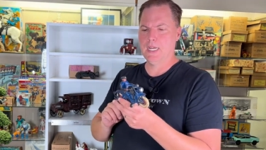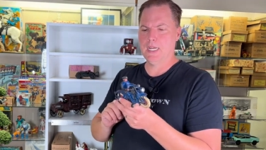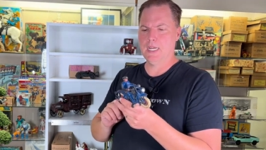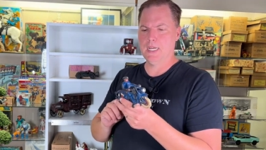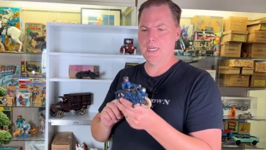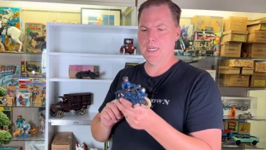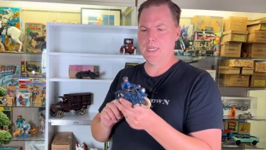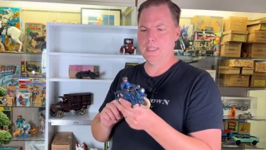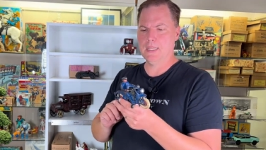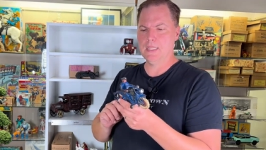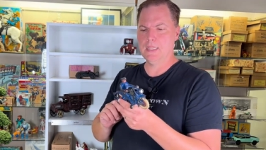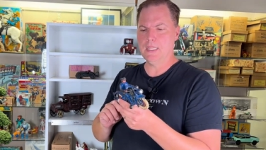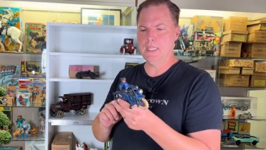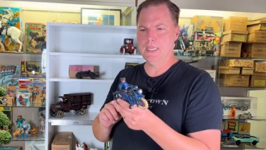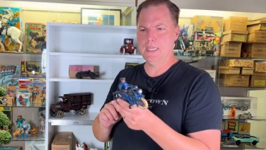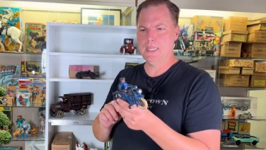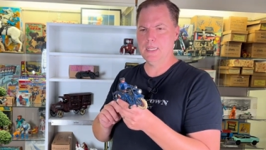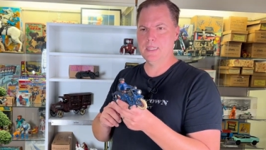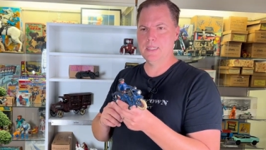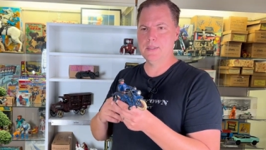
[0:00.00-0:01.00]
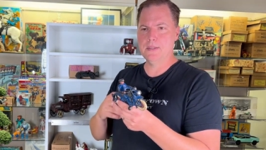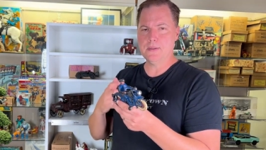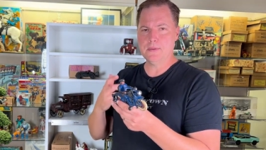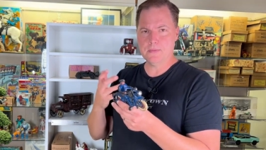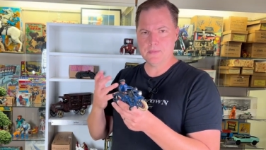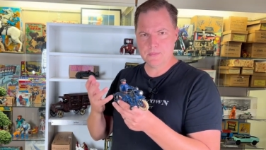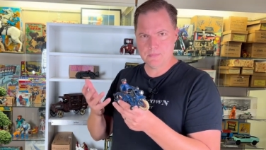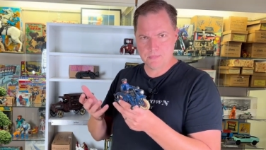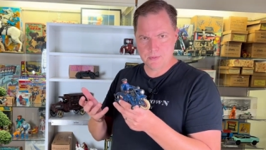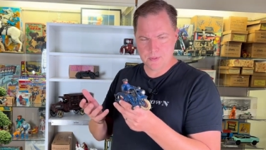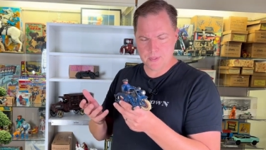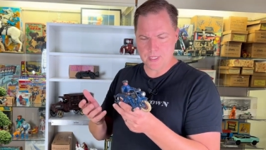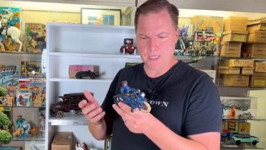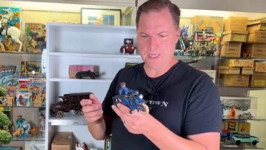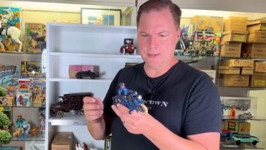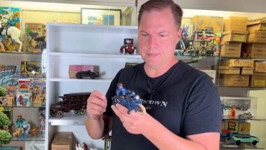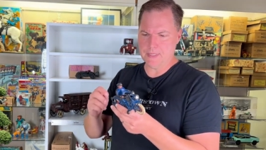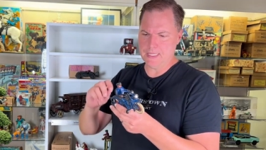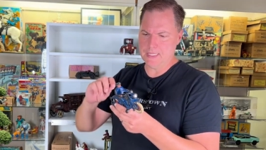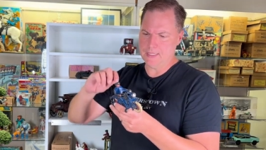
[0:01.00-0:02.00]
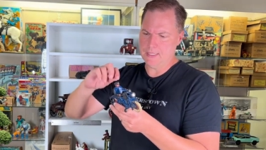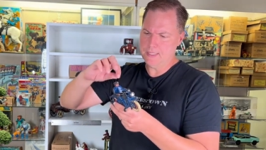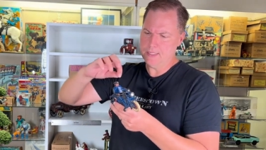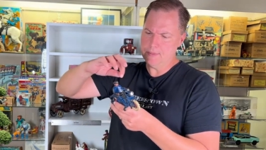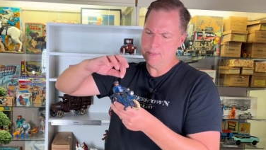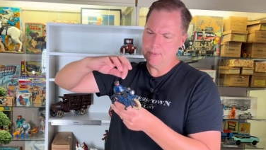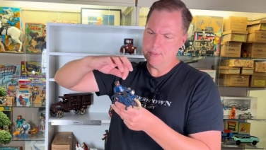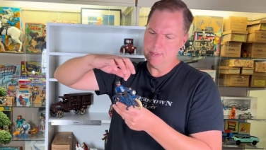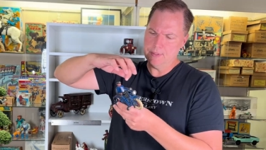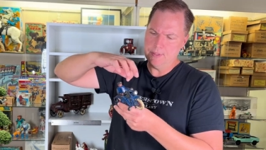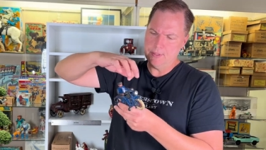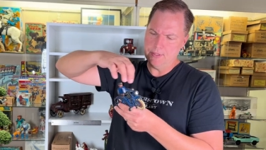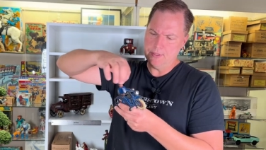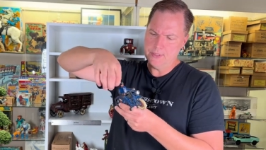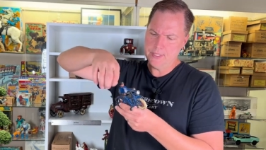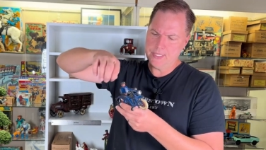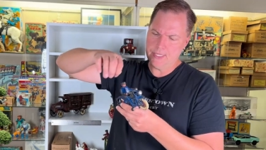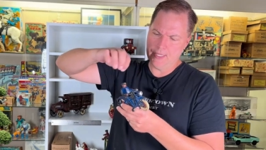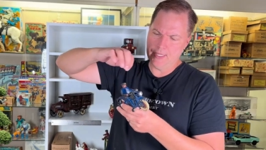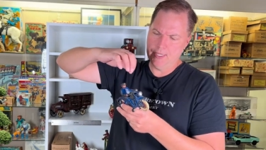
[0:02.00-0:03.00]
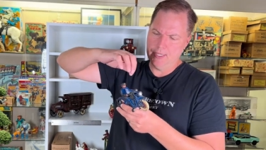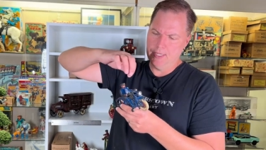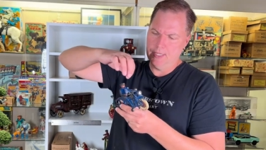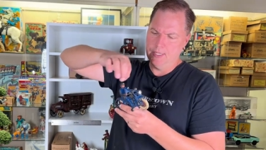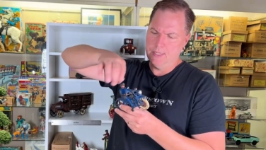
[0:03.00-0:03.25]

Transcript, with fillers: Uh, the ladies predominantly would do it